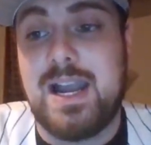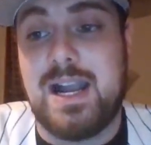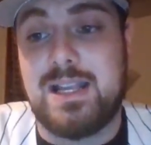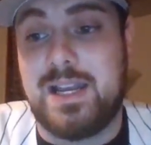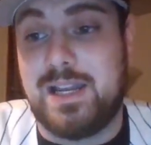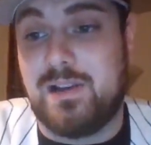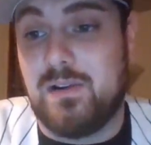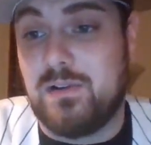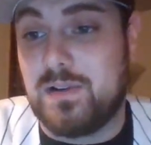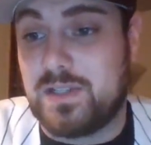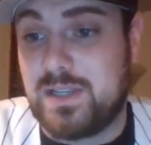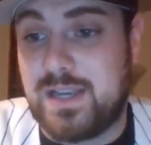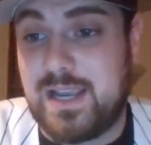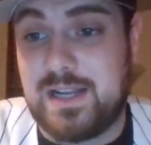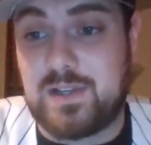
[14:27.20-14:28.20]
And then he
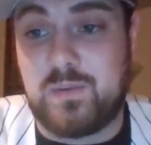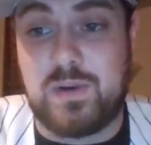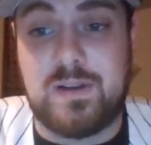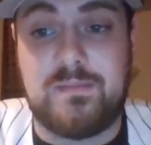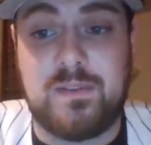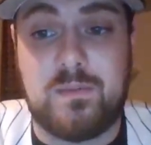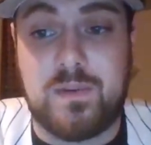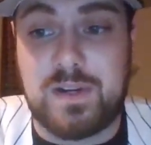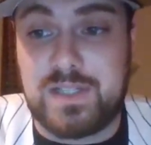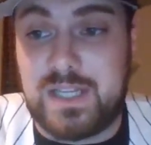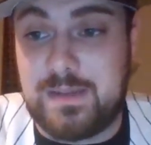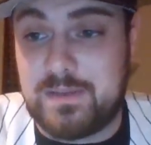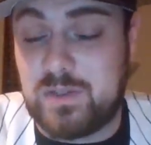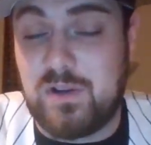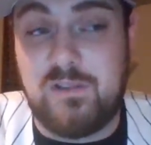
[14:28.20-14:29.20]
goes against one of the worst
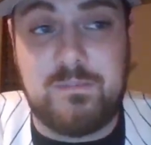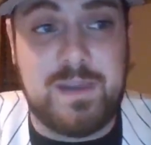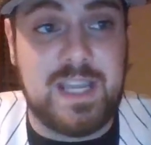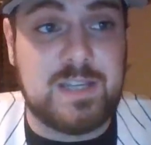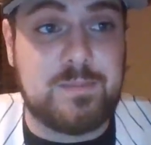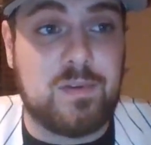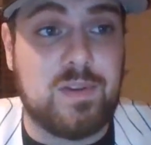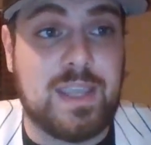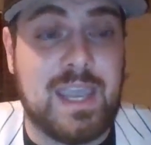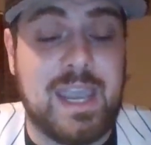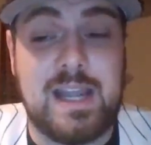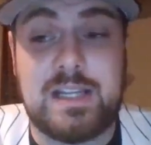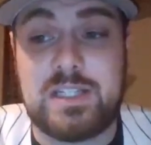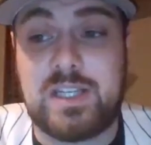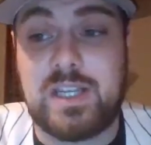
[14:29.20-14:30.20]
teams in all of baseball, the
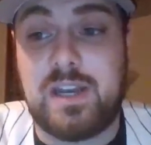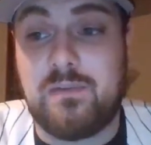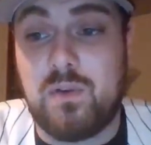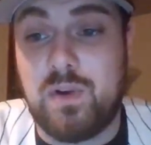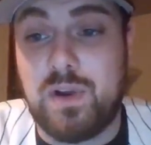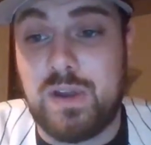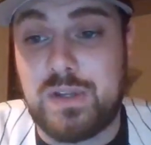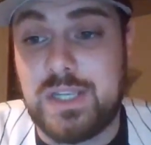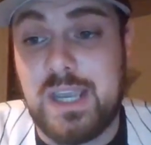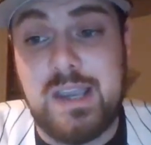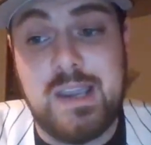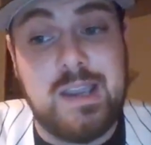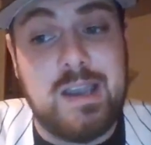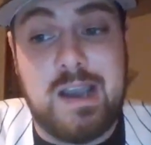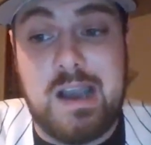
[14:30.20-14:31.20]
Kansas City Royals.
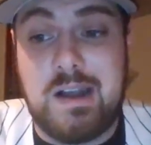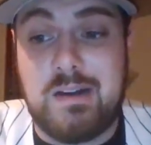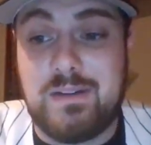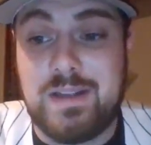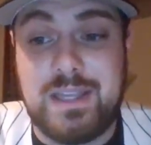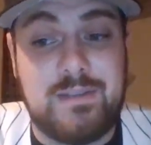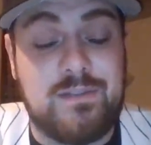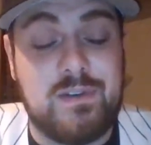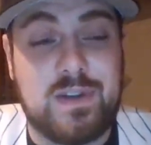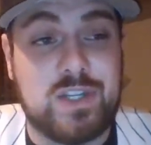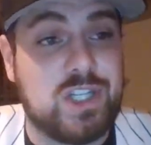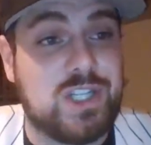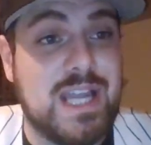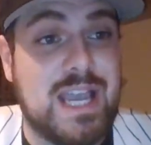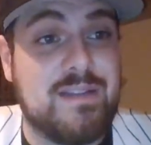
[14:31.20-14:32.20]
Really, if you could
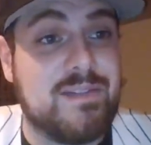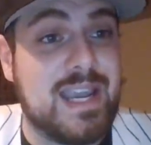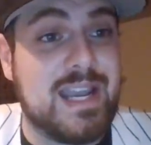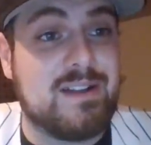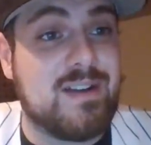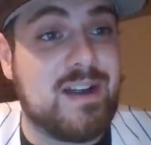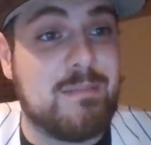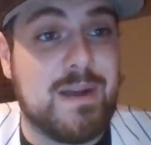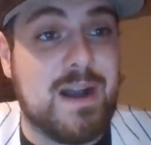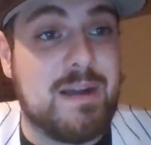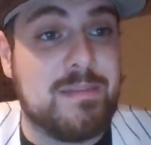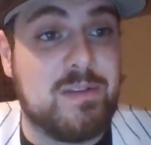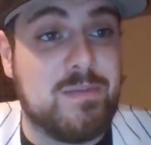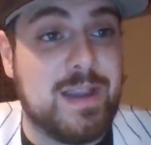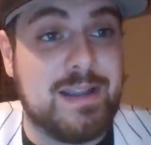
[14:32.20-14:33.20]
just navigate around
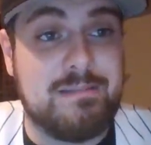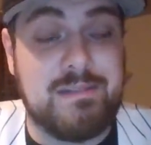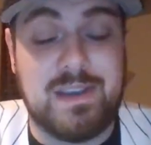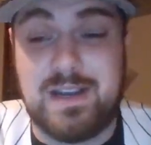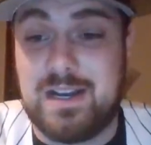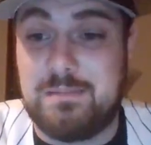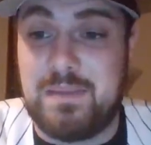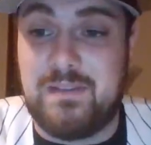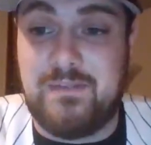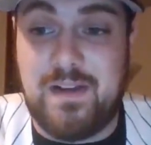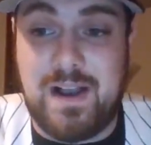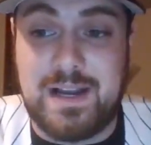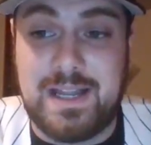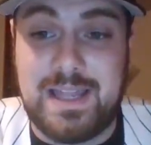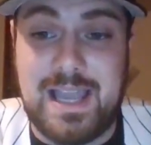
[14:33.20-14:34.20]
Bobby Witt, you're going to be
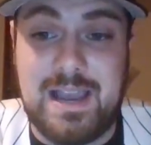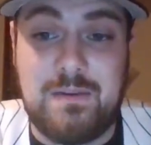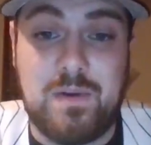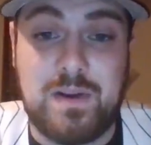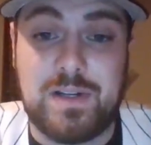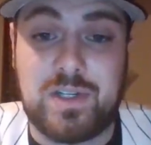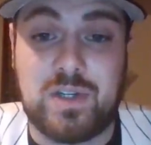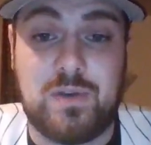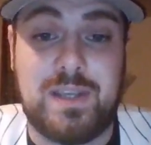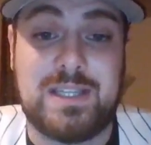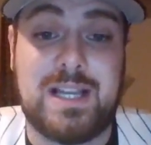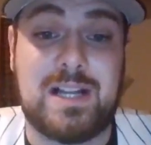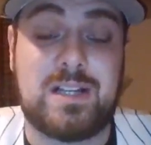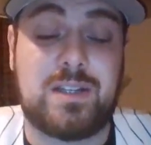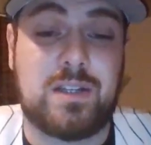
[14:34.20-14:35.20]
fine in that one. So
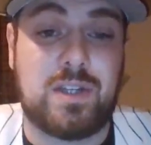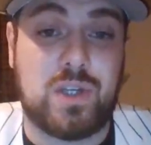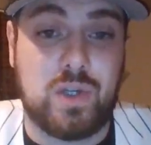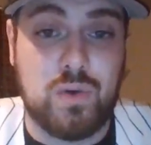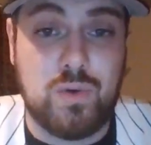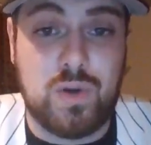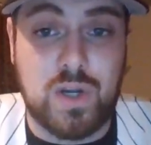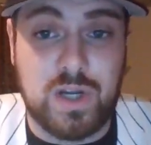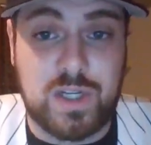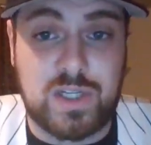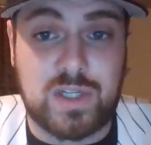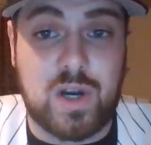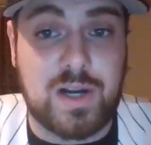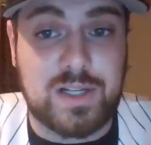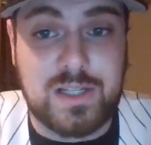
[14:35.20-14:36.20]
he's got 2 good
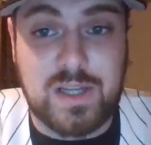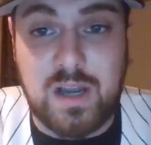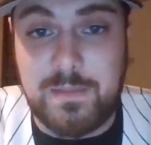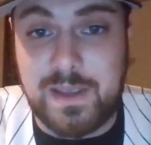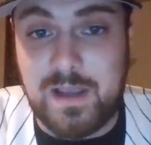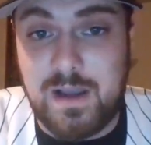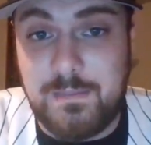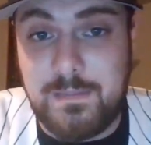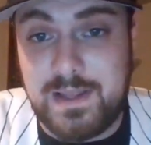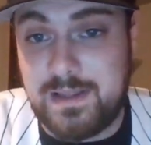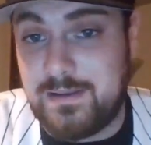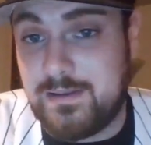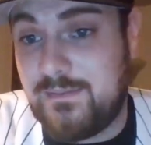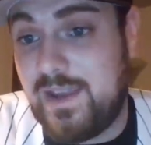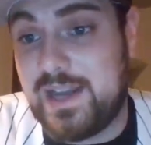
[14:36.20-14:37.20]
starts coming up in
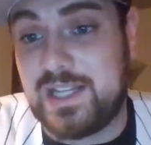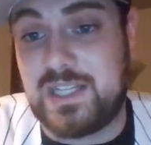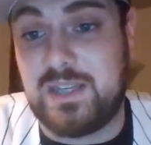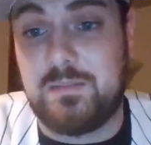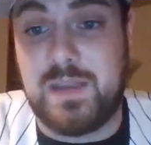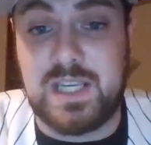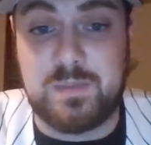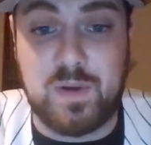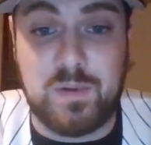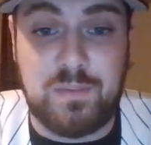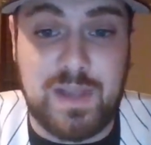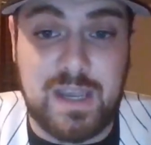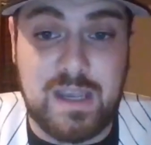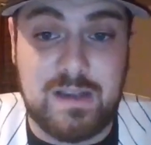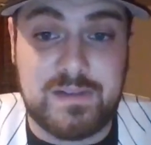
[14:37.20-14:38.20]
the fantasy baseball
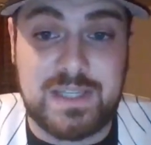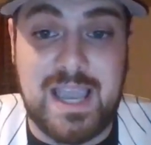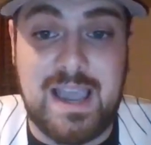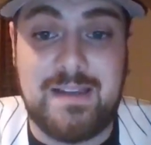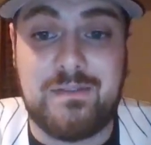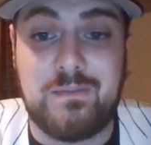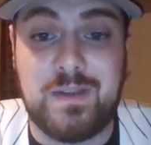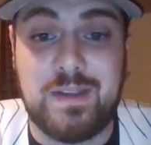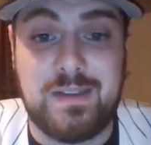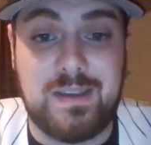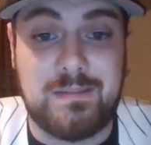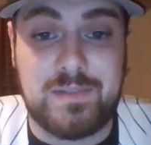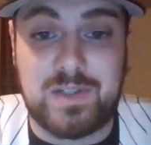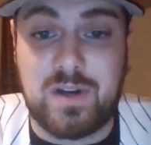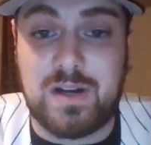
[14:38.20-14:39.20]
playoffs. Gavin
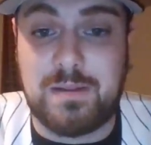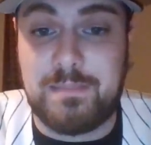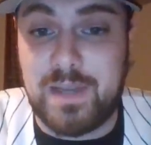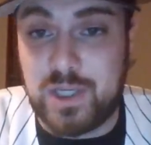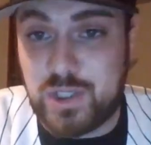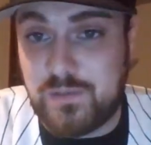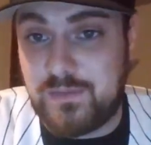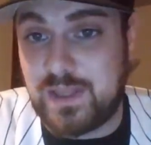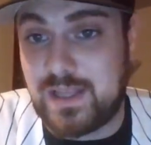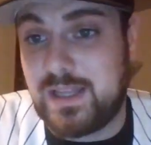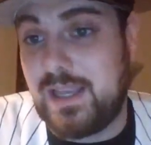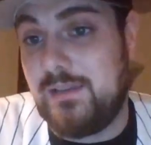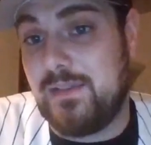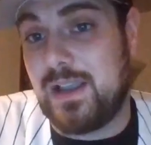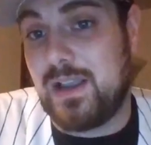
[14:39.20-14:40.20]
Williams, starting pitcher for the
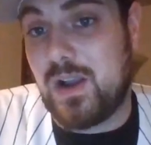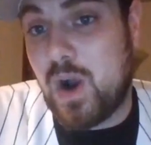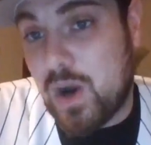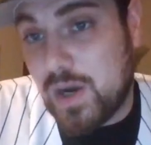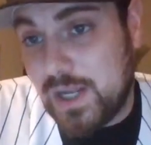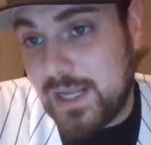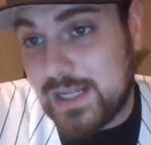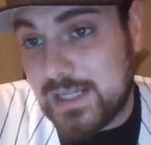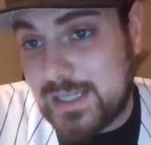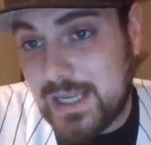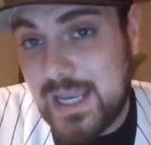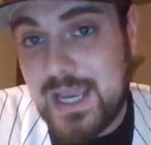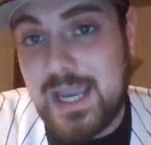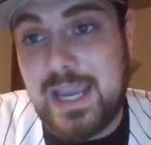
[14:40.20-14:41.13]
Cleveland Guardians.